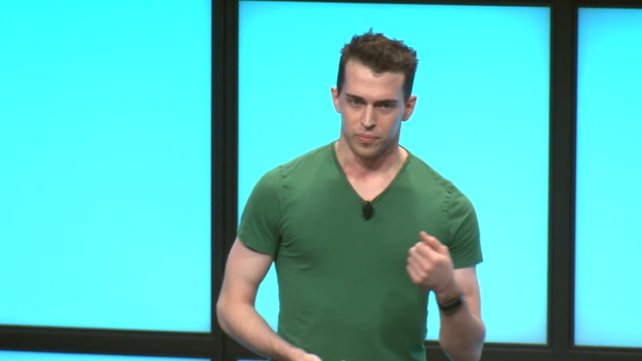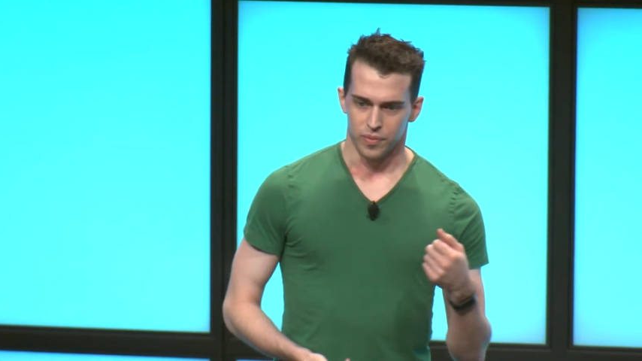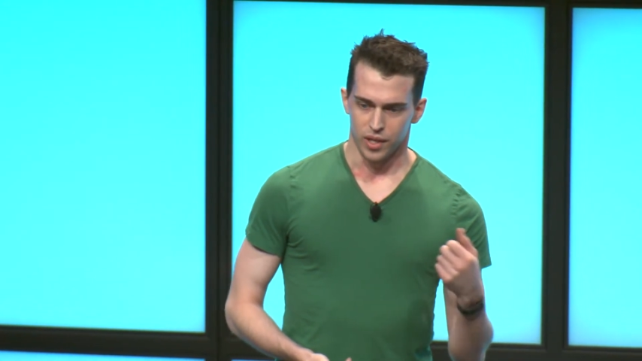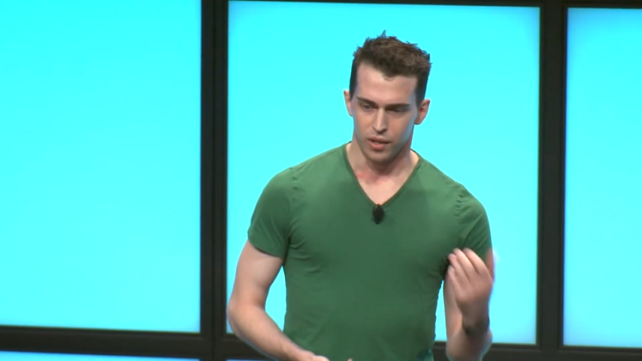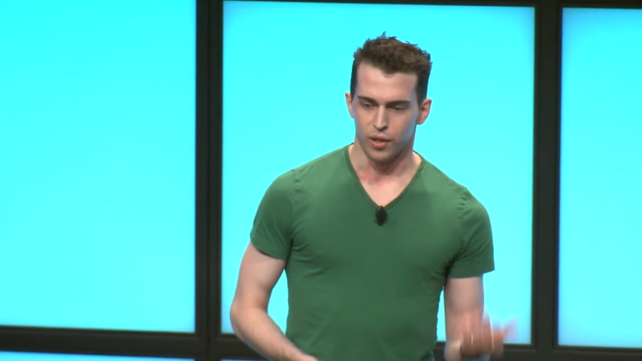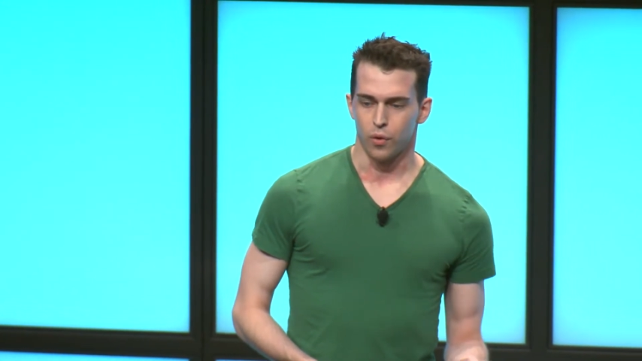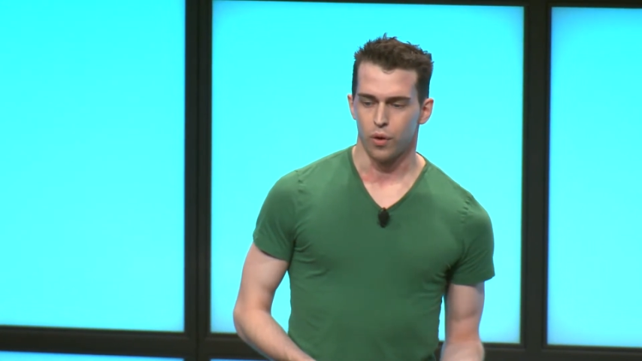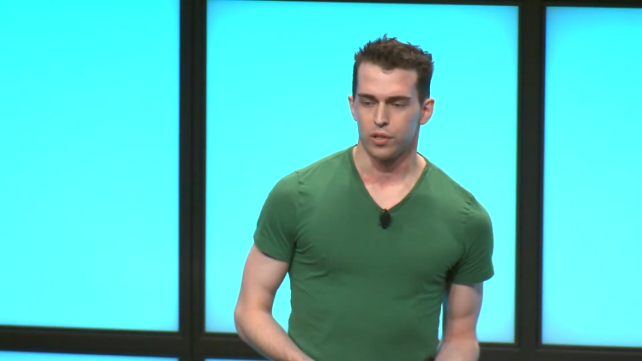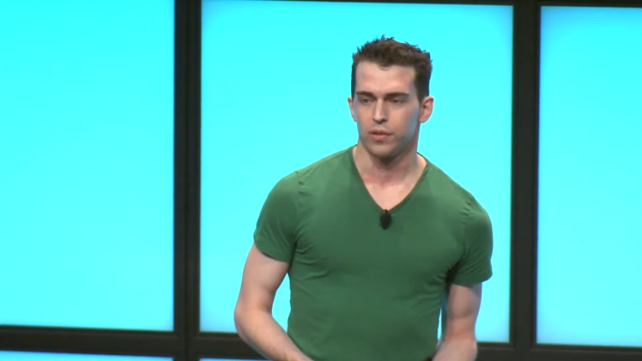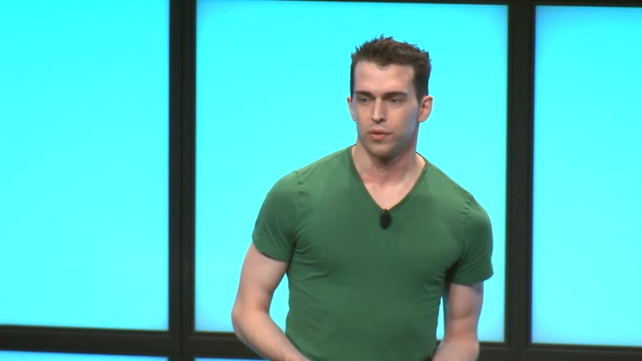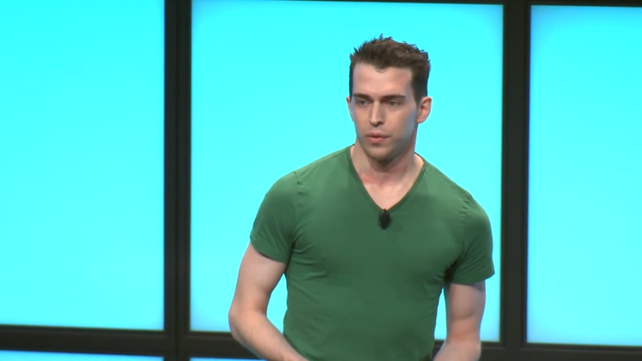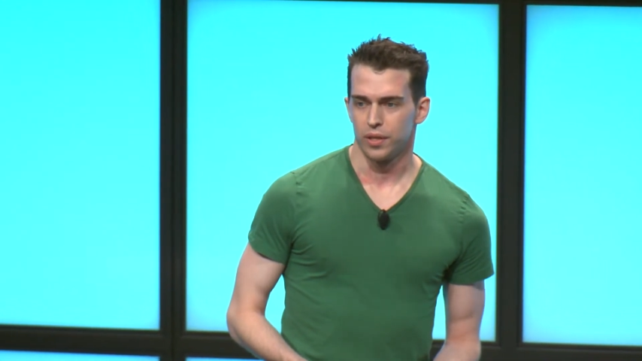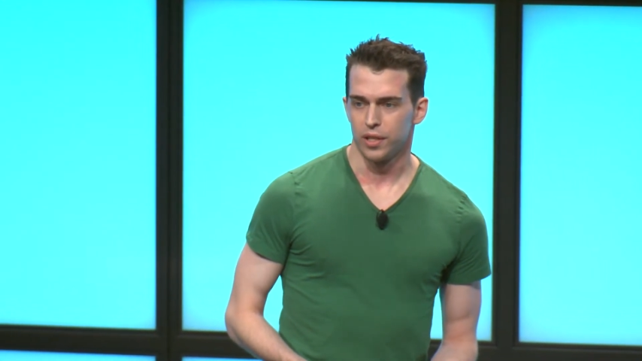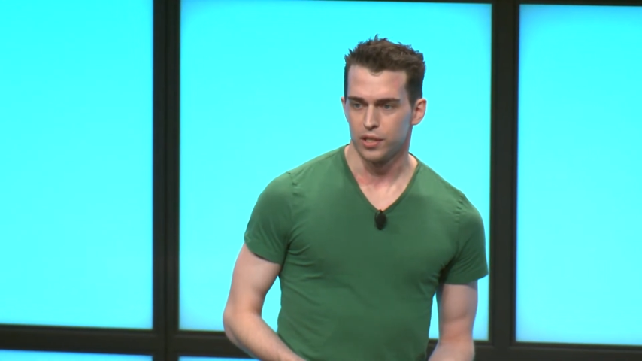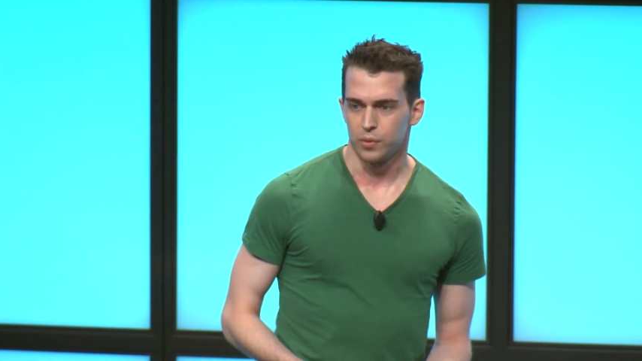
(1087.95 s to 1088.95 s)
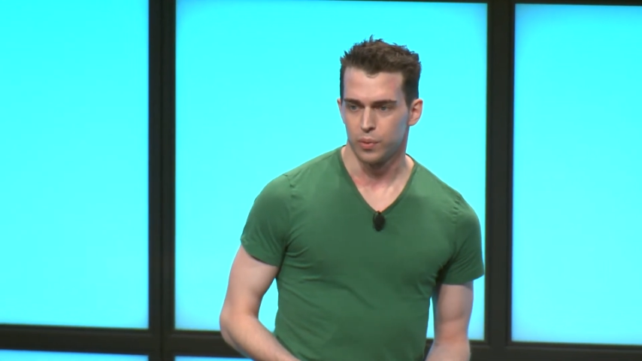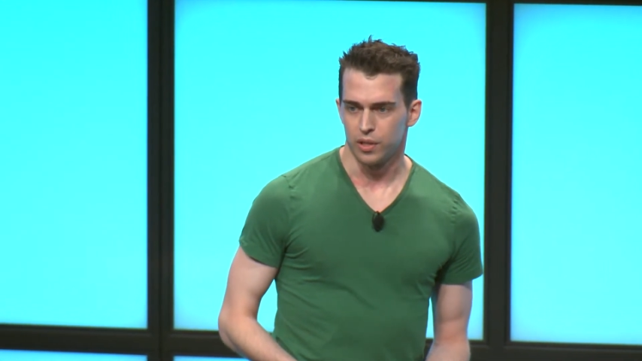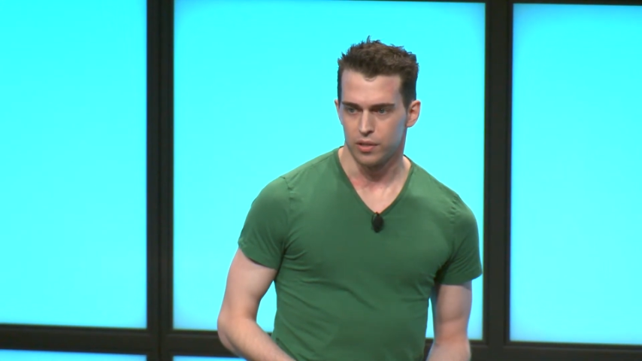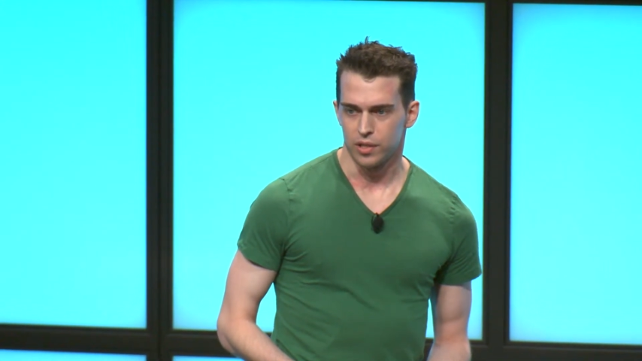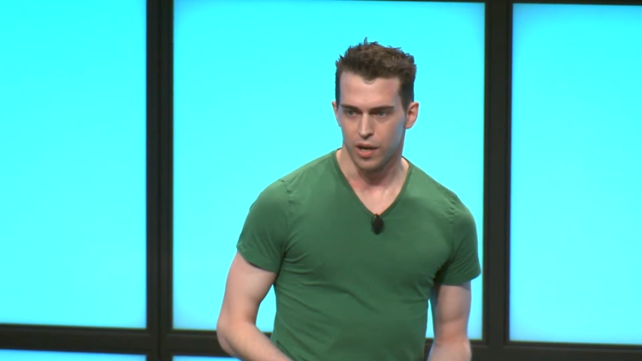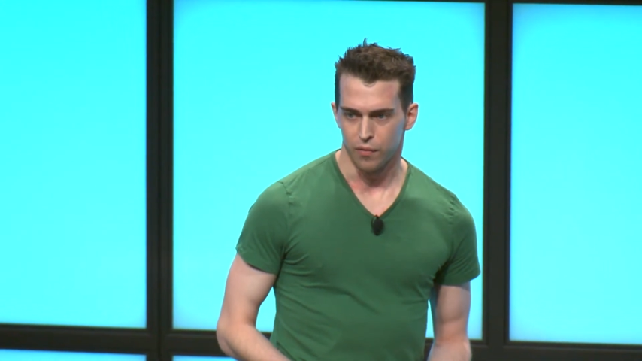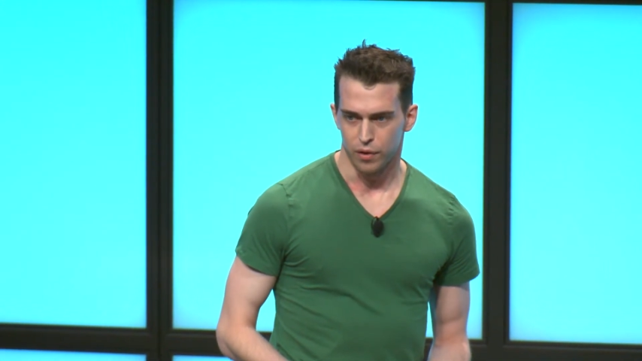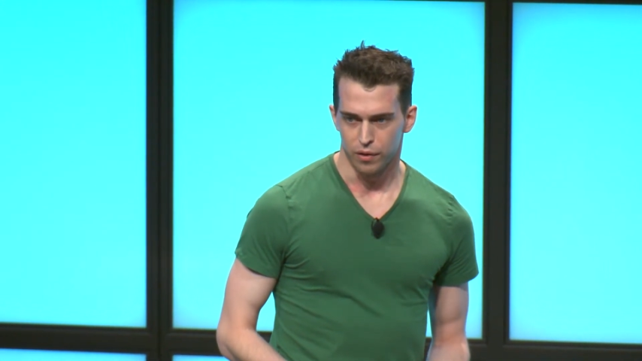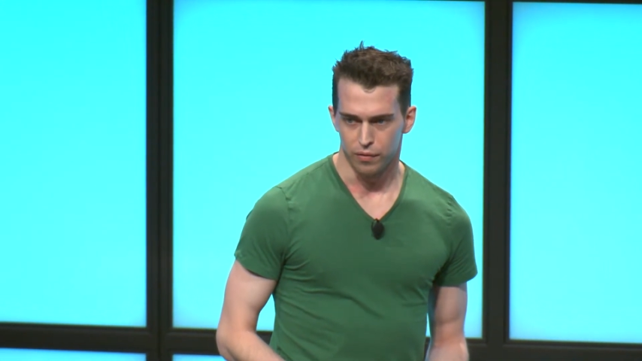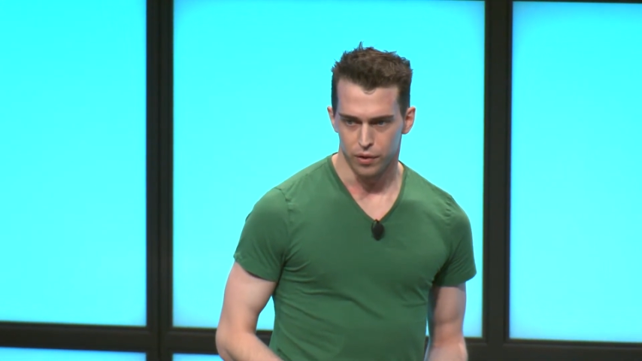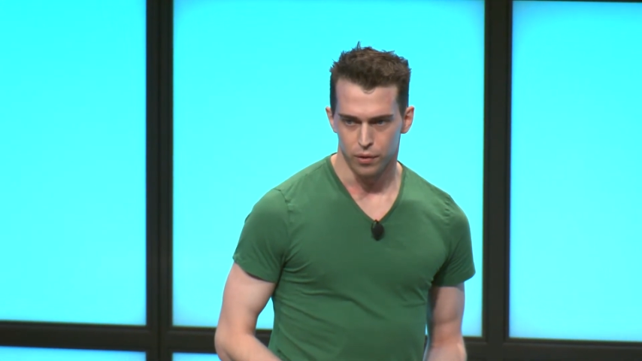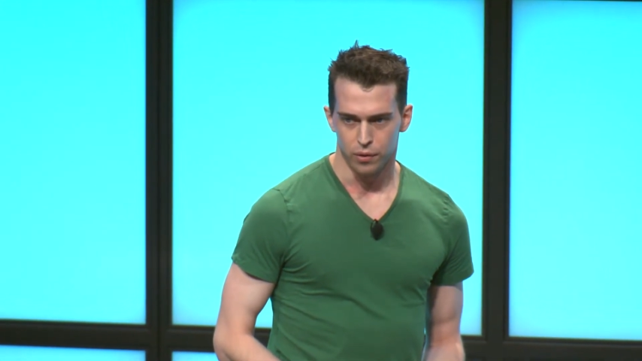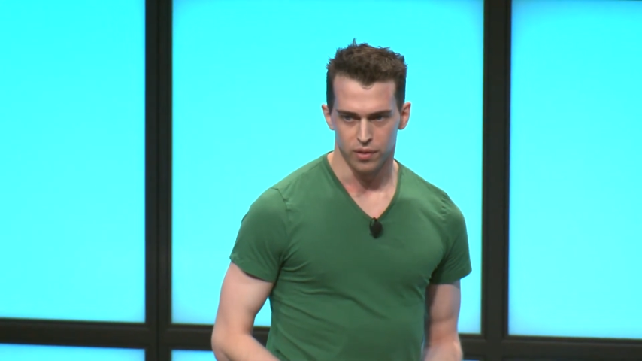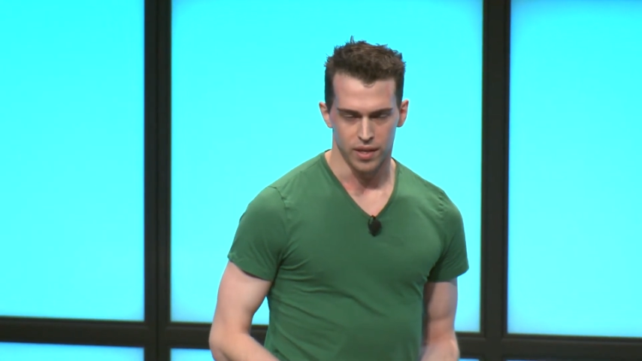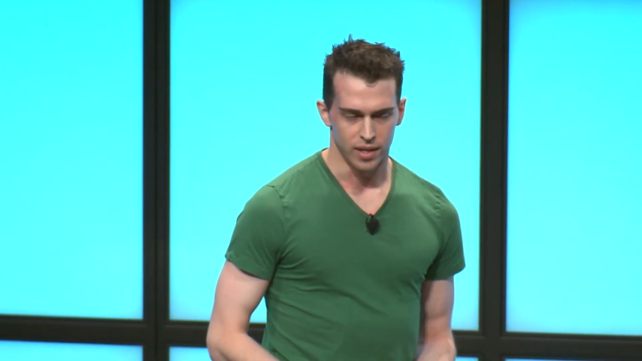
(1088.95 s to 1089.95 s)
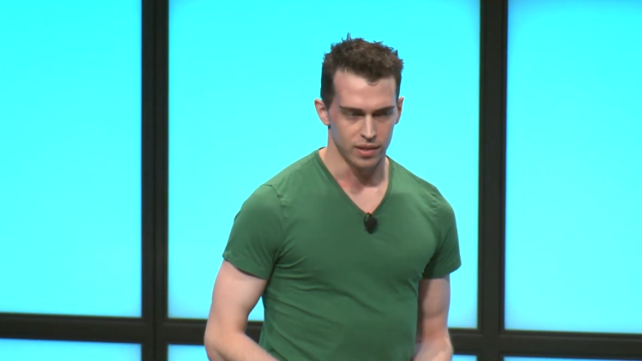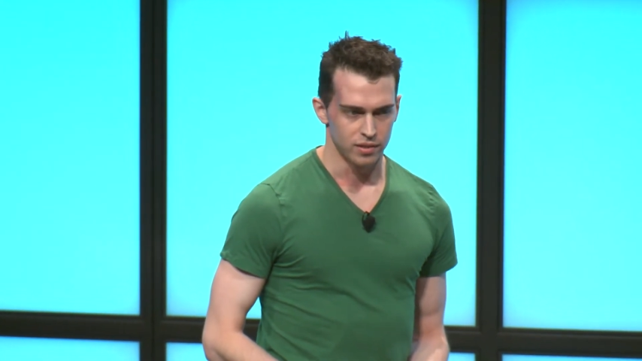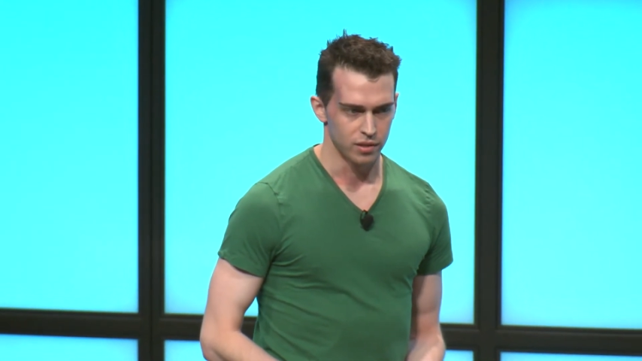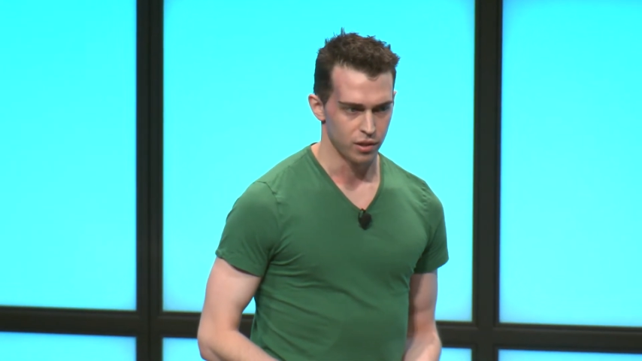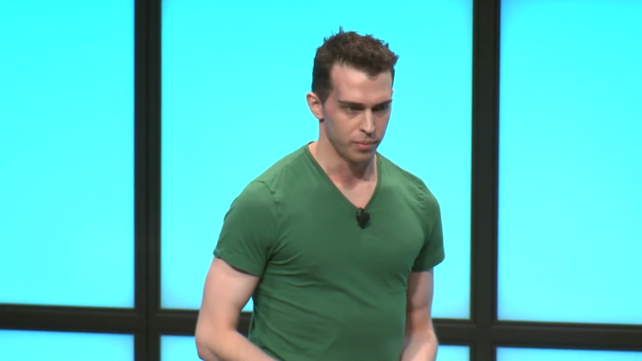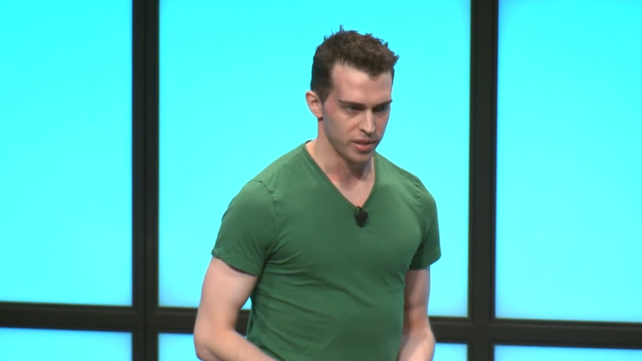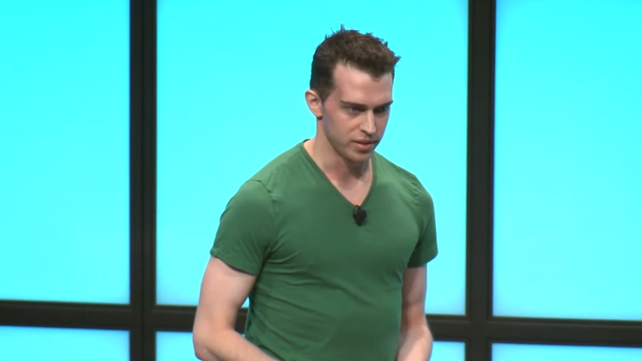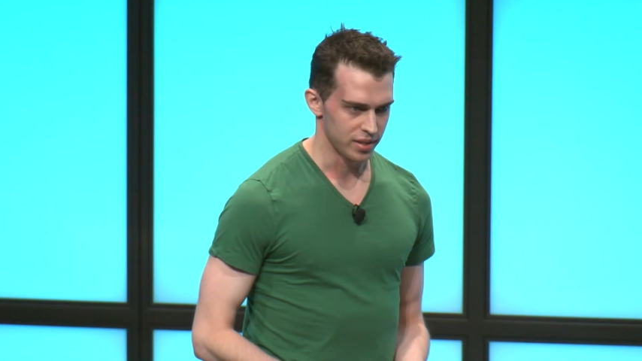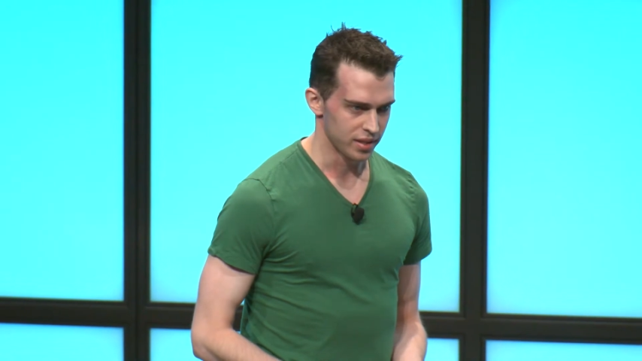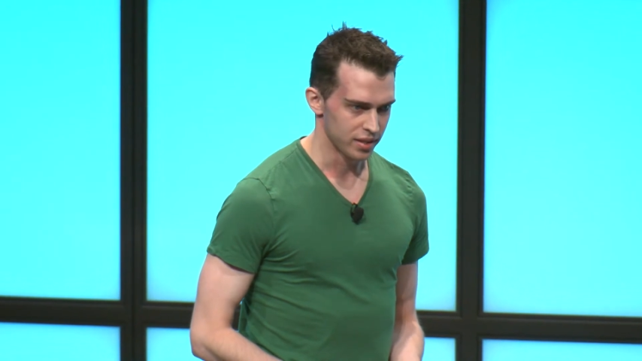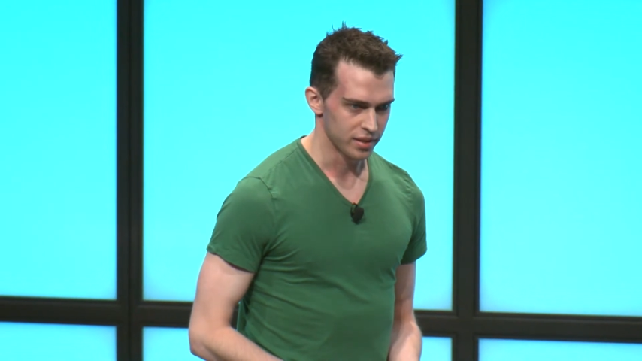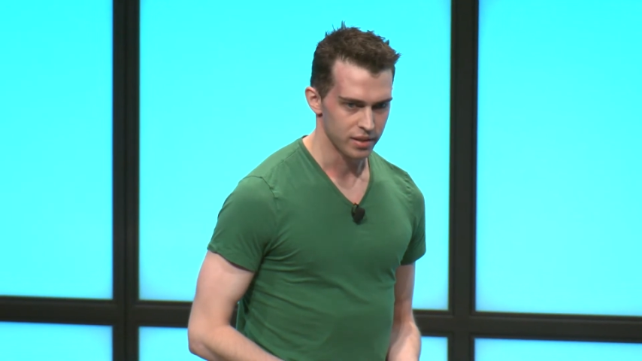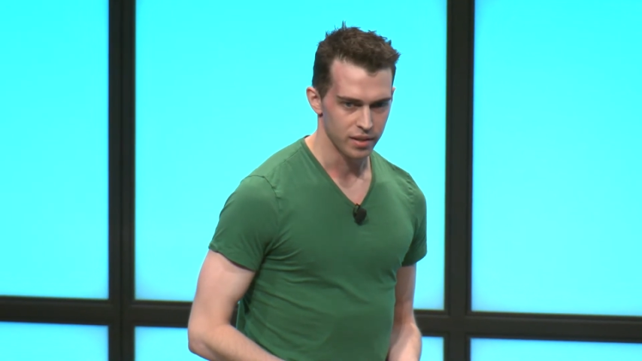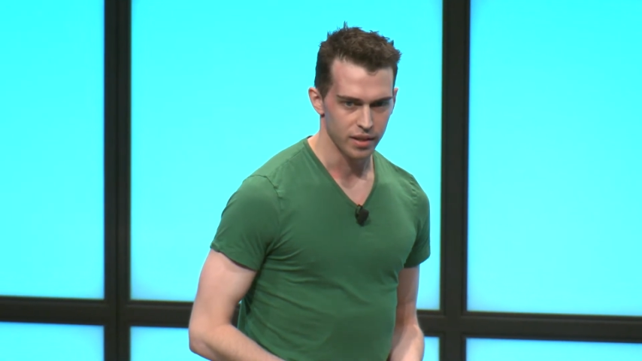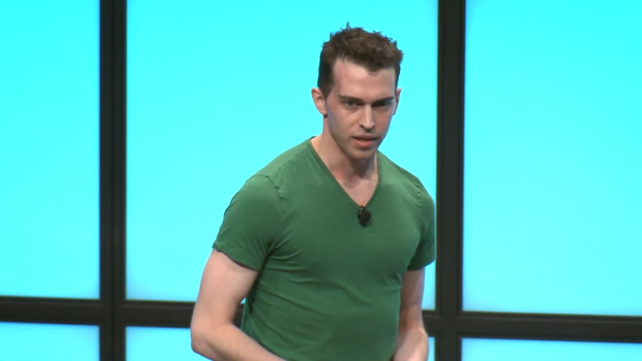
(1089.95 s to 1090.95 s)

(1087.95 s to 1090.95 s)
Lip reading: In the course of doing this, we discovered a few things that are missing.